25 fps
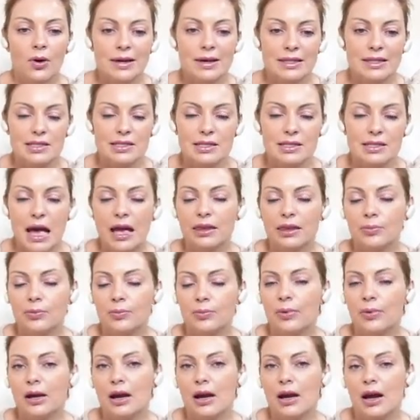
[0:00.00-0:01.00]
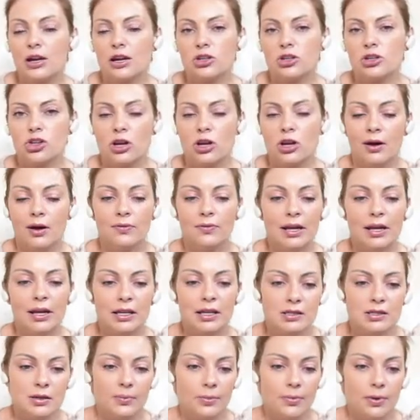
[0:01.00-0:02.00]
One side brush,
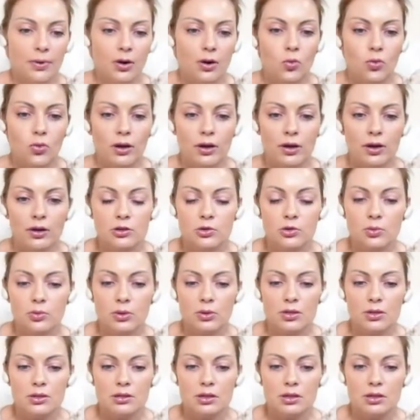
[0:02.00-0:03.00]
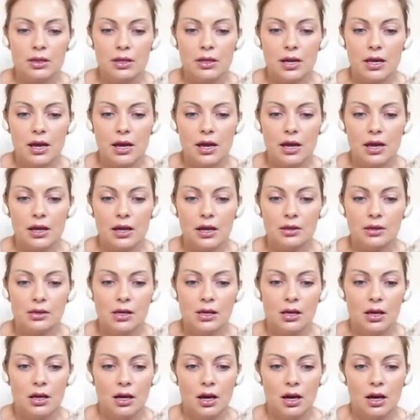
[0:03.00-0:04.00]
a flexible wheels once
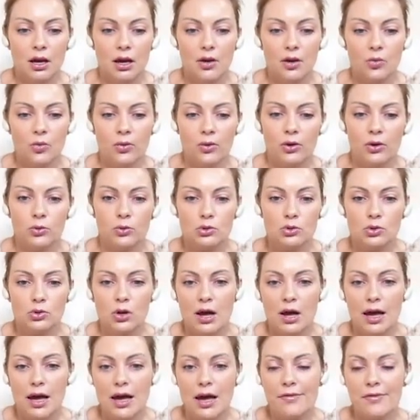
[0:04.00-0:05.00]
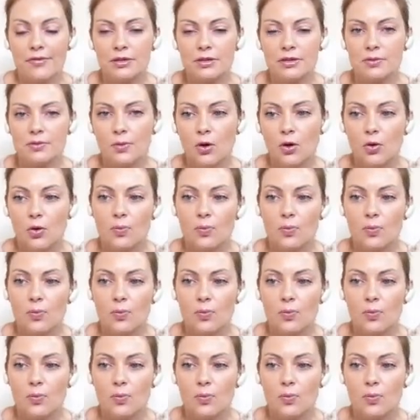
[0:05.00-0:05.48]
again. Uh, we also have a